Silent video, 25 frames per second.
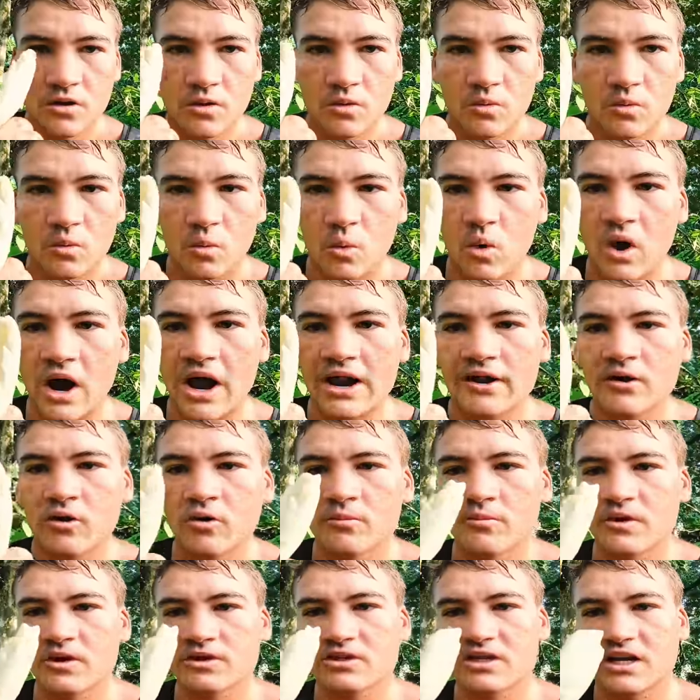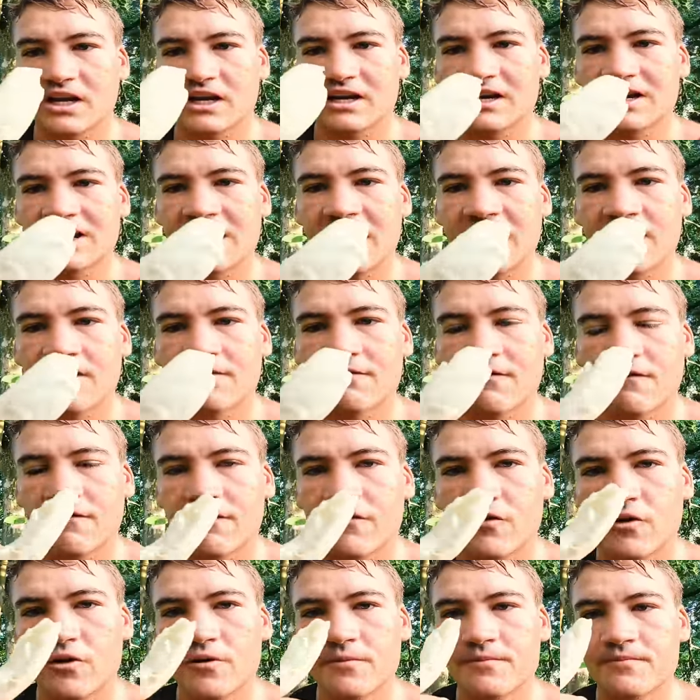white, almost like nut of a
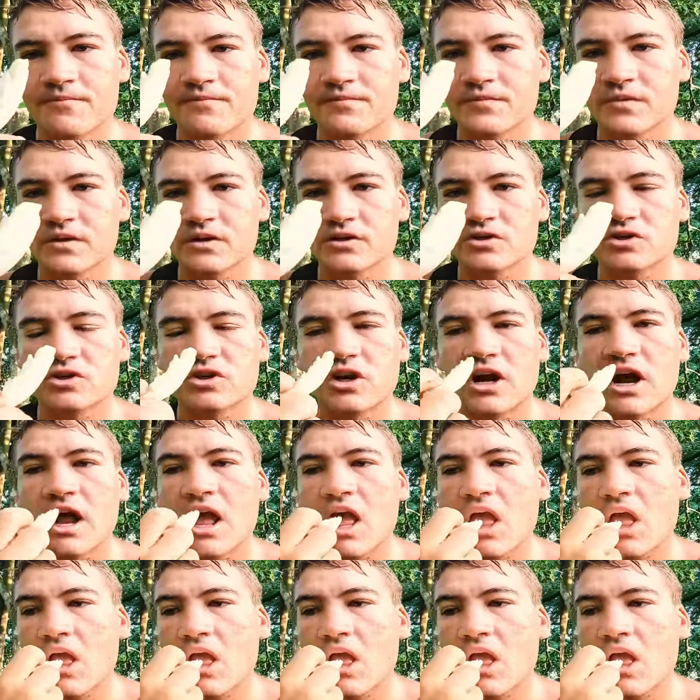fruit. Let's try.